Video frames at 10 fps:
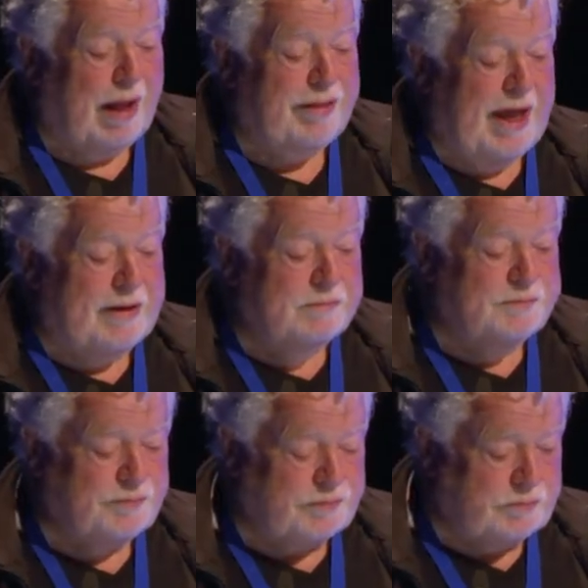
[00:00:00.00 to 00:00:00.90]
But
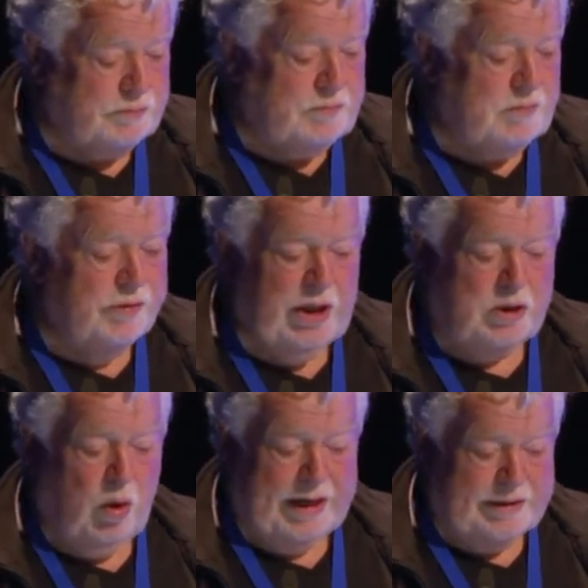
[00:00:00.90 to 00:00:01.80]
then they
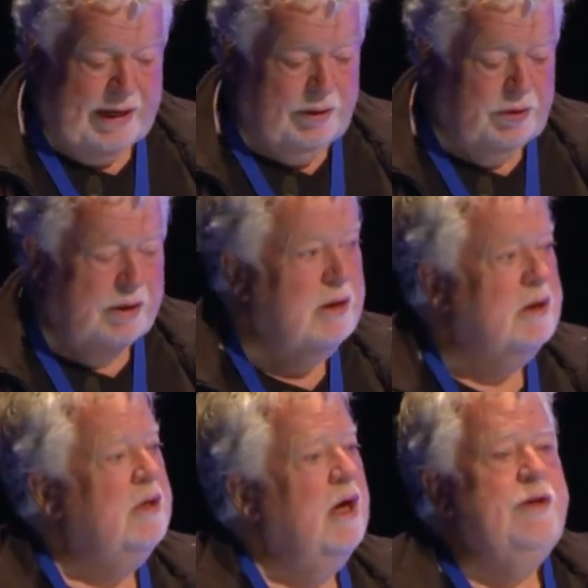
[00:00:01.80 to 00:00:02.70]
quiet down
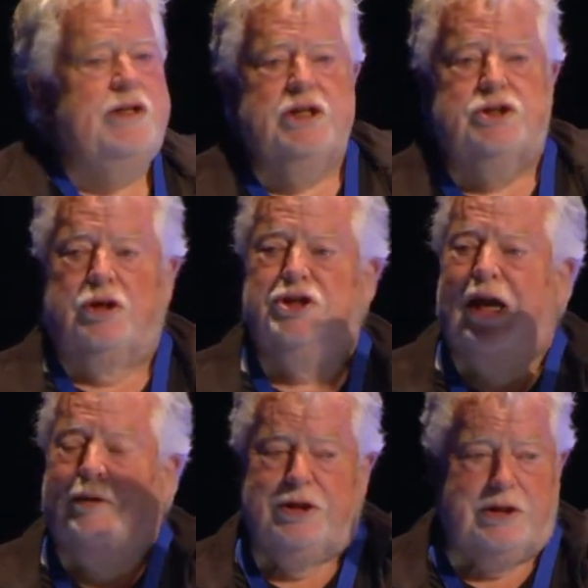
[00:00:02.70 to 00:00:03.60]
and they're just sort of
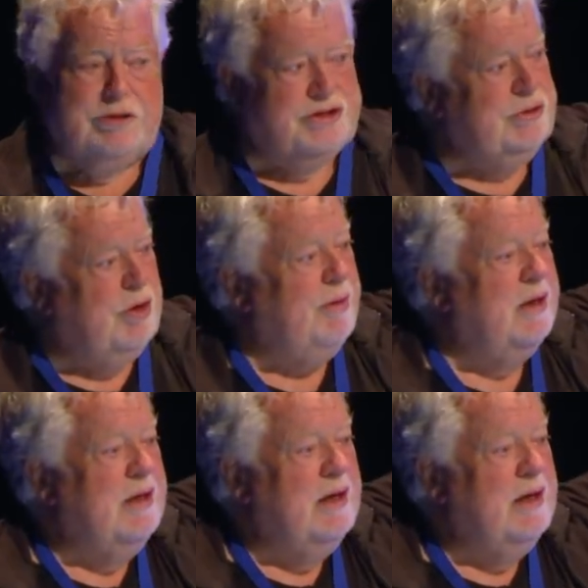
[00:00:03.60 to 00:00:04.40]
shouting across the room.